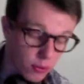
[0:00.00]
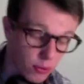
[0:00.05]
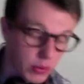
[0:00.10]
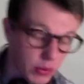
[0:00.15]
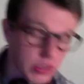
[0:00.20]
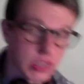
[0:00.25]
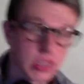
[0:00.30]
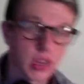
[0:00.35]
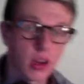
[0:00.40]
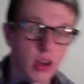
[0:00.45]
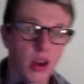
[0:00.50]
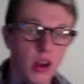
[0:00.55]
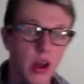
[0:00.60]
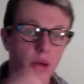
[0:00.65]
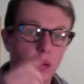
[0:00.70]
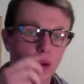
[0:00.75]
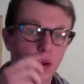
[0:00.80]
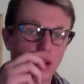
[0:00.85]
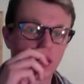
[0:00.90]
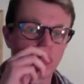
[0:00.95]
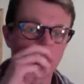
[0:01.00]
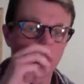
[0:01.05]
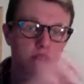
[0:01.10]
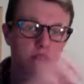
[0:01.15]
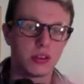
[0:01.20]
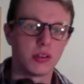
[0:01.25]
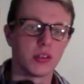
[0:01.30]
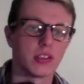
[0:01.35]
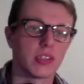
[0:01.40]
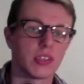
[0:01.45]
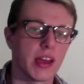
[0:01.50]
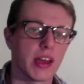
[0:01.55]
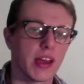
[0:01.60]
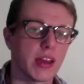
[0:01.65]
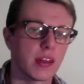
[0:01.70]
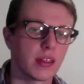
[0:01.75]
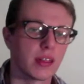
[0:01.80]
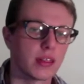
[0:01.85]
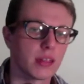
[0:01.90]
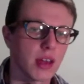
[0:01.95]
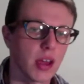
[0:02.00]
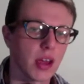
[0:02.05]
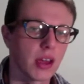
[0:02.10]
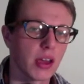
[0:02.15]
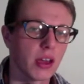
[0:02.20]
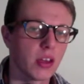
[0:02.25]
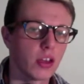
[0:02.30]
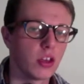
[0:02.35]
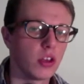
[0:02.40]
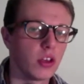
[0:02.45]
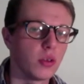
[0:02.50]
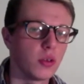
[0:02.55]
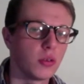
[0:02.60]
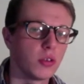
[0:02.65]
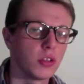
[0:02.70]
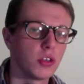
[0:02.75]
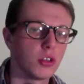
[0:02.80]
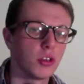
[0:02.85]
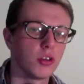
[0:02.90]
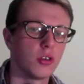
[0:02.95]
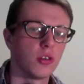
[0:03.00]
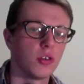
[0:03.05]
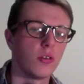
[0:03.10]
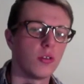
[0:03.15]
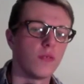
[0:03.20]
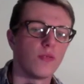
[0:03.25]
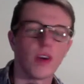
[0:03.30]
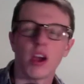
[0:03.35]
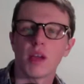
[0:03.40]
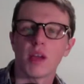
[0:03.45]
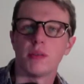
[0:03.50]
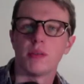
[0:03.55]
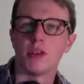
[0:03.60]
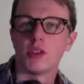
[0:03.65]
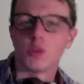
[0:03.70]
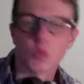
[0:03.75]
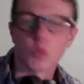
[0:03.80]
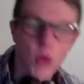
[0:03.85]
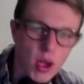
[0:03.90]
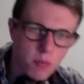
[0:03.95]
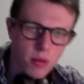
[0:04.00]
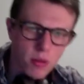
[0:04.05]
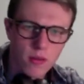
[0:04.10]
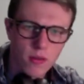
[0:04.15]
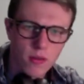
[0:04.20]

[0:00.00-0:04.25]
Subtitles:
we start, I want to say thank you to Viper's Whip,